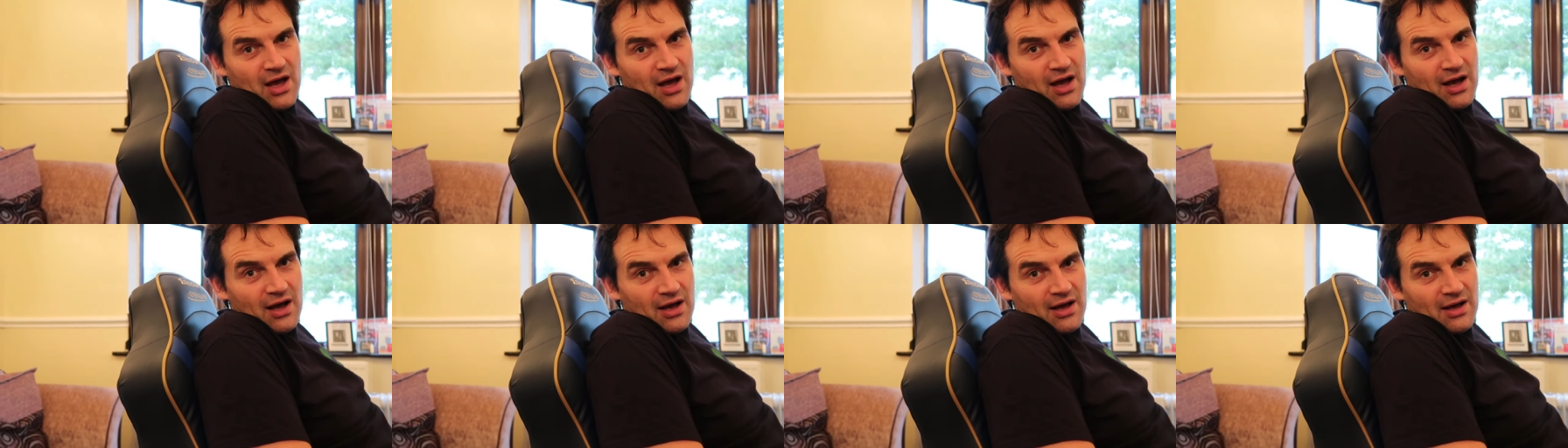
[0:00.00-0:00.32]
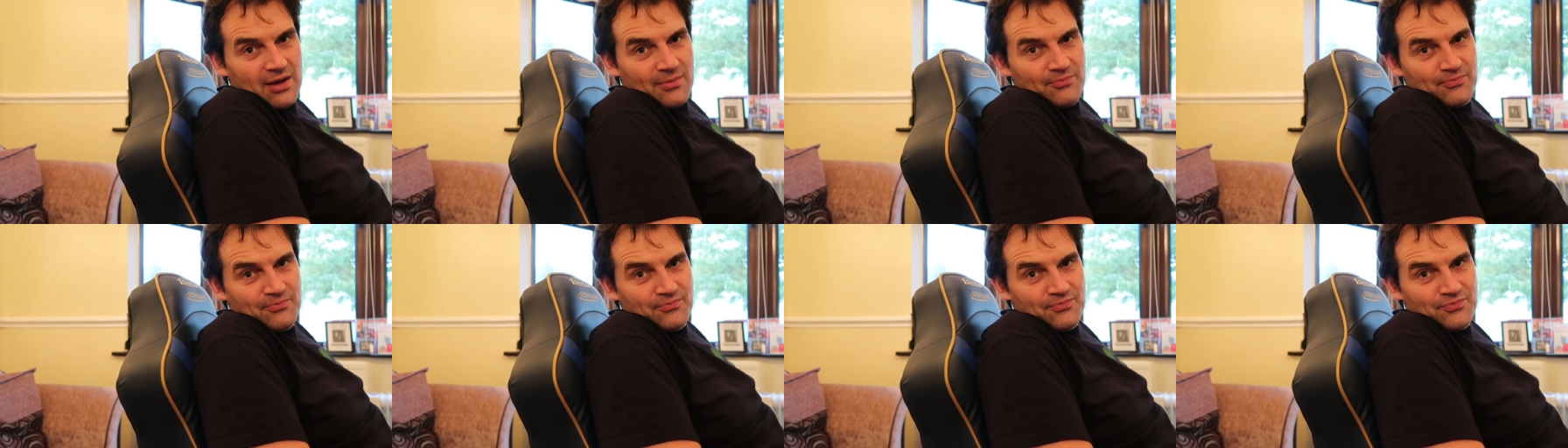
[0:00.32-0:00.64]

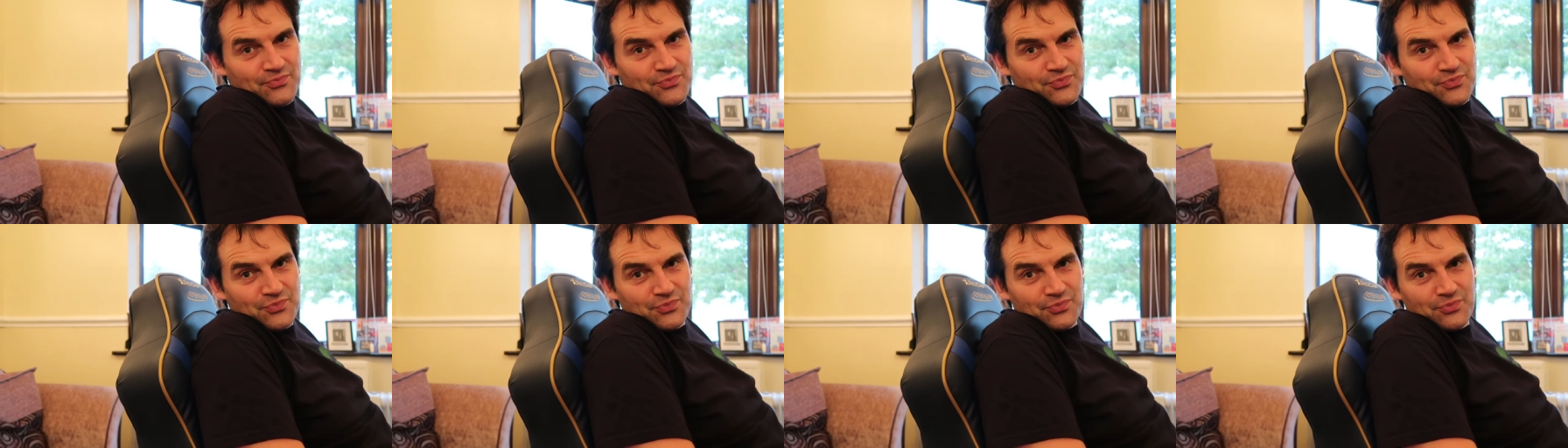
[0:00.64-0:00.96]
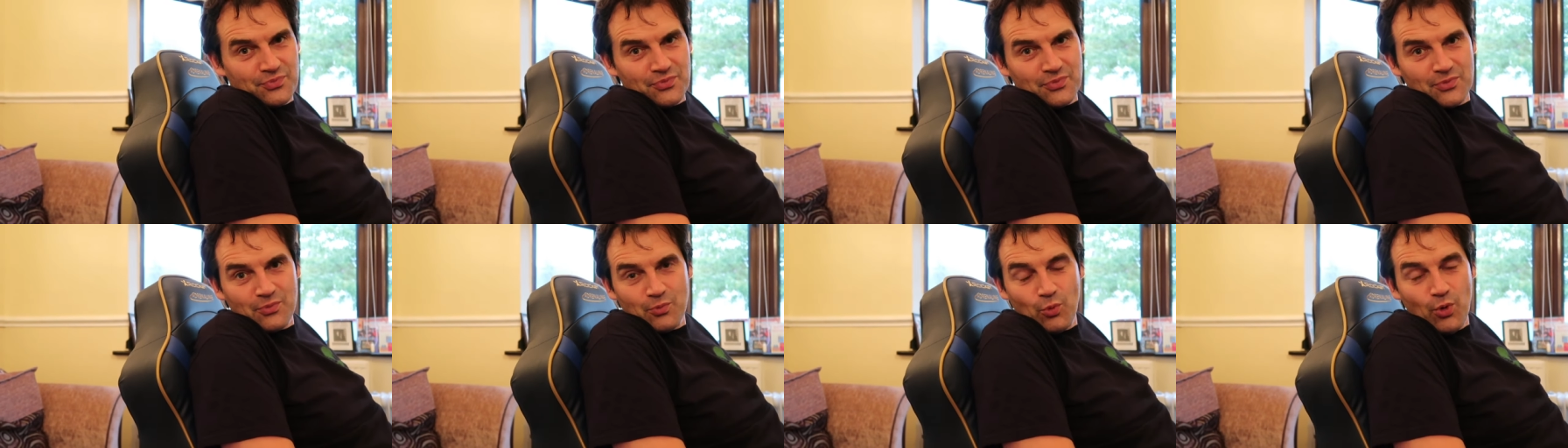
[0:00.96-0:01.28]

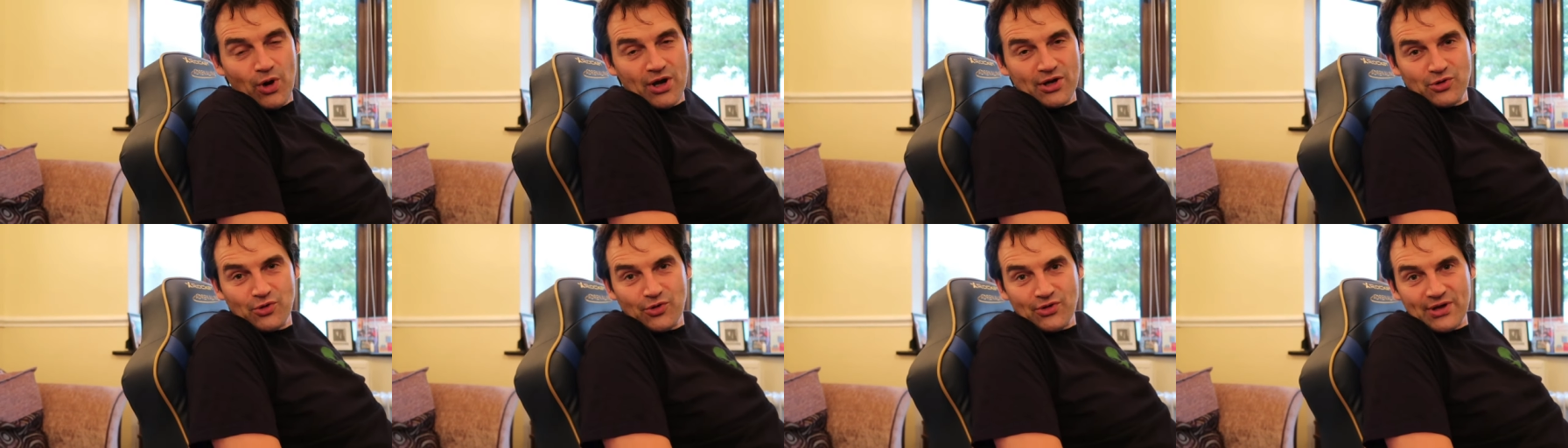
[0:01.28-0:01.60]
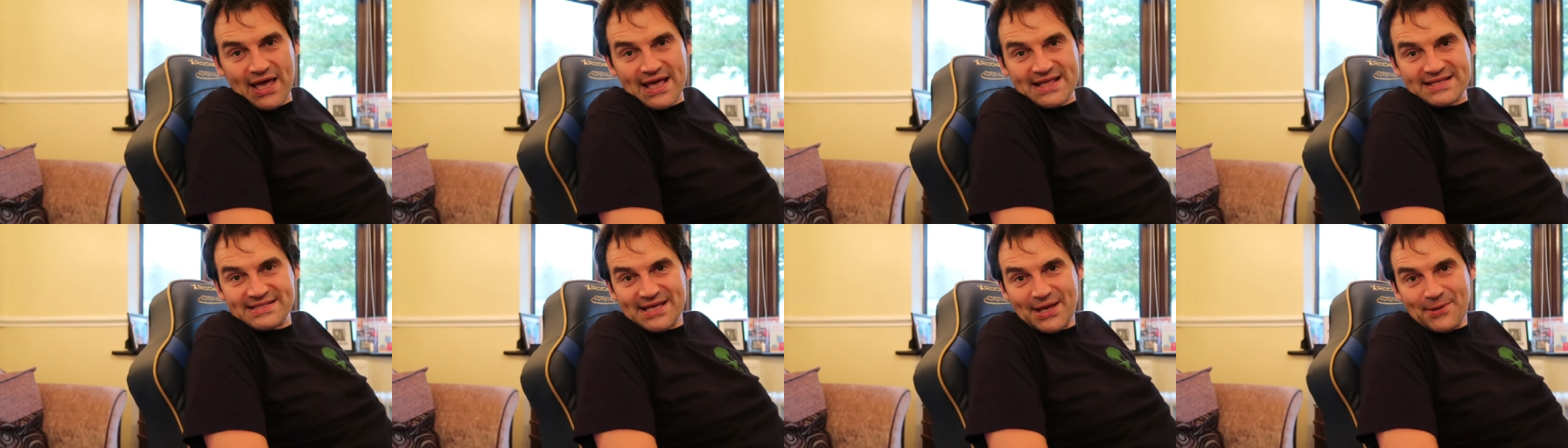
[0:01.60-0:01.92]
why not
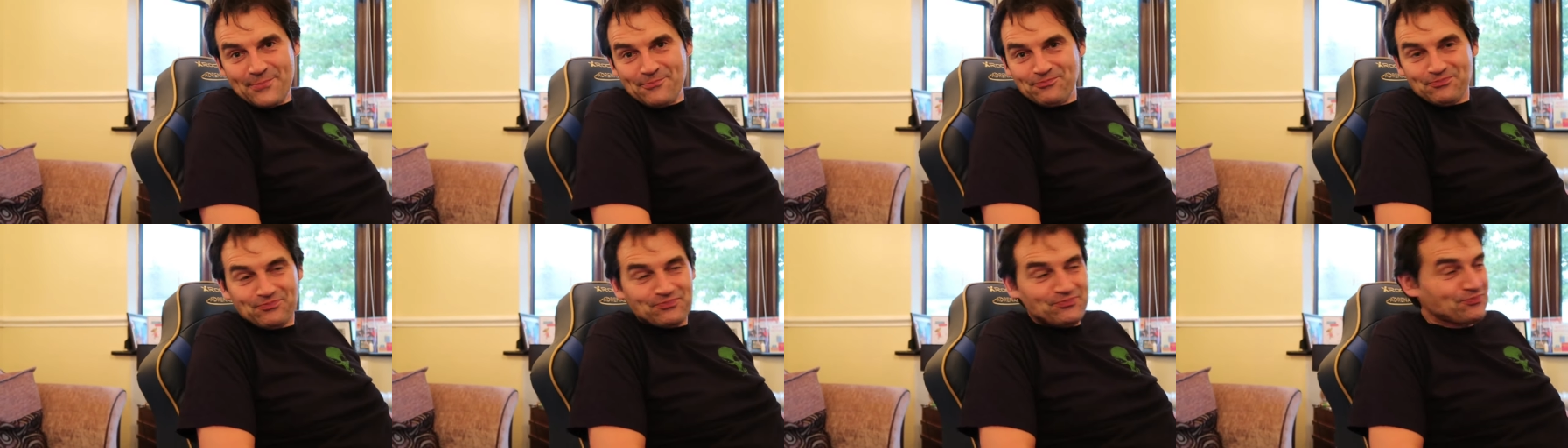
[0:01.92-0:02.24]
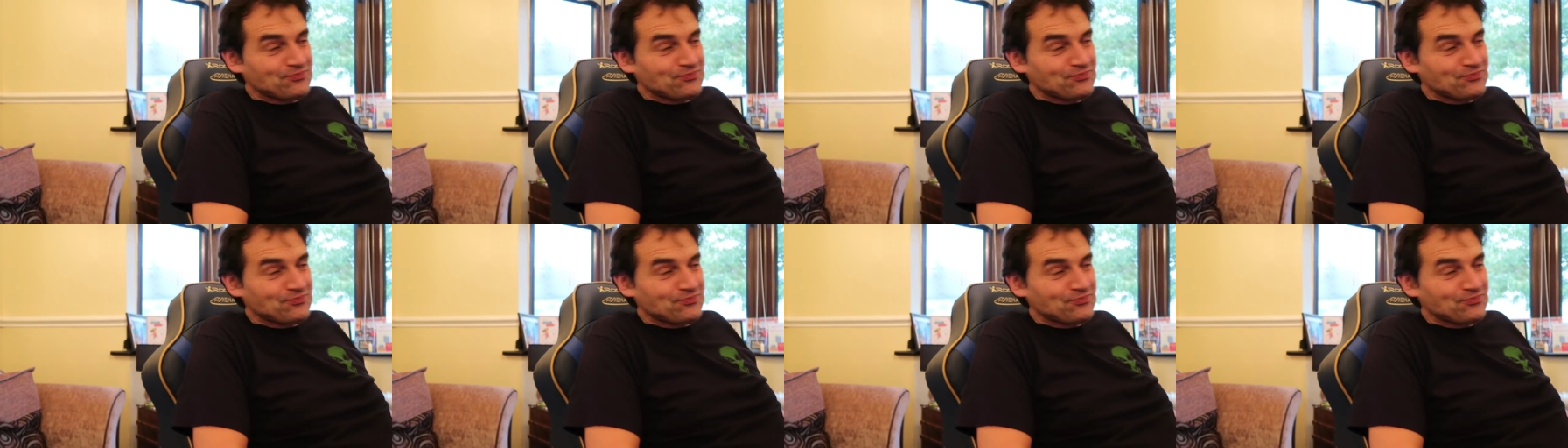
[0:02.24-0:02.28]
get it?